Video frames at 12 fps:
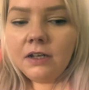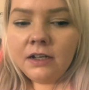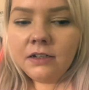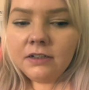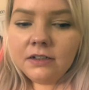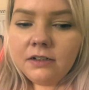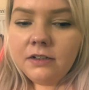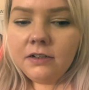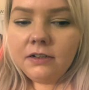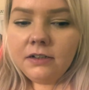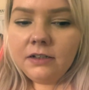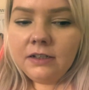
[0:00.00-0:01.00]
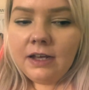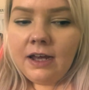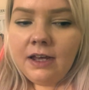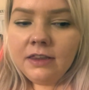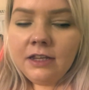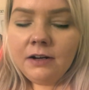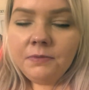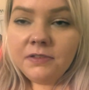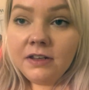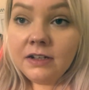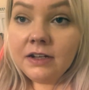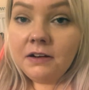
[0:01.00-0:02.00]
And yeah, and then I'm
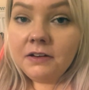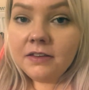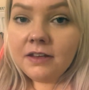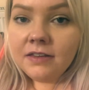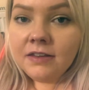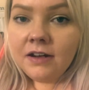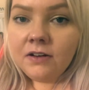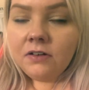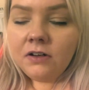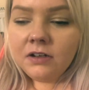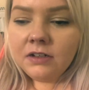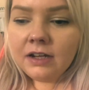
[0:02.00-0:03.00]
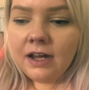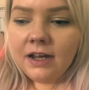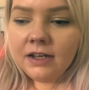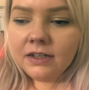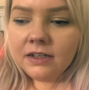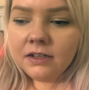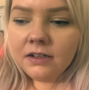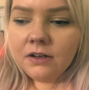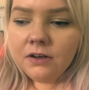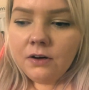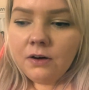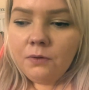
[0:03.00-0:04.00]
sitting down, it's like 10 o'clock at night.
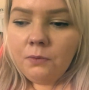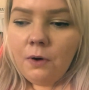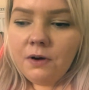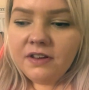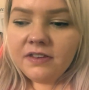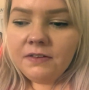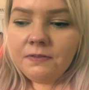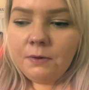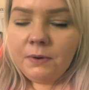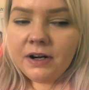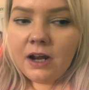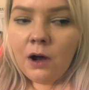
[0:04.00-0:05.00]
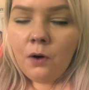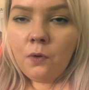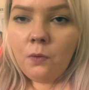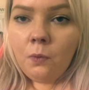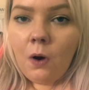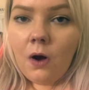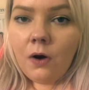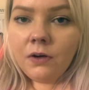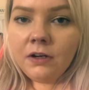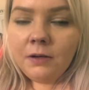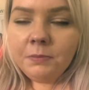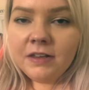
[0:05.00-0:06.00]
Whereas if I went out at
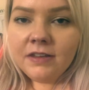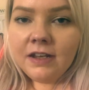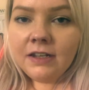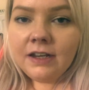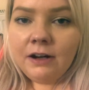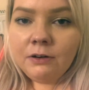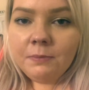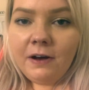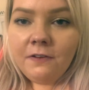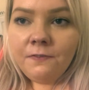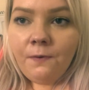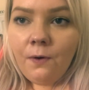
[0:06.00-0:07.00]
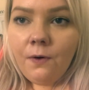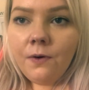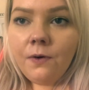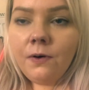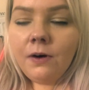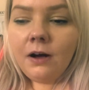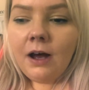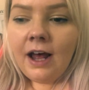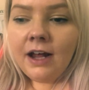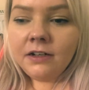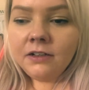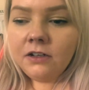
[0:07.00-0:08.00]
1, I'd be sitting down about 4.
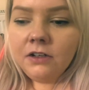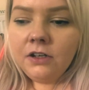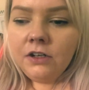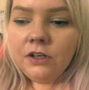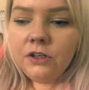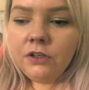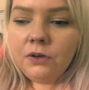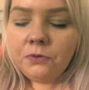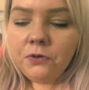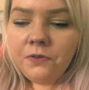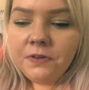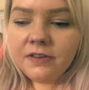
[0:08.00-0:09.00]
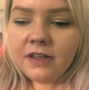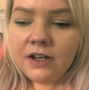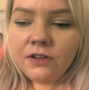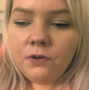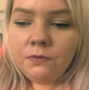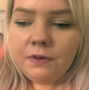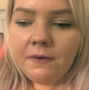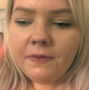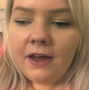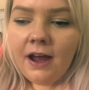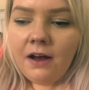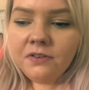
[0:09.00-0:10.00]
And, you know, nothing's getting done around
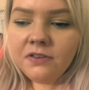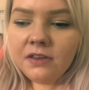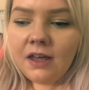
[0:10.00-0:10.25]
the house.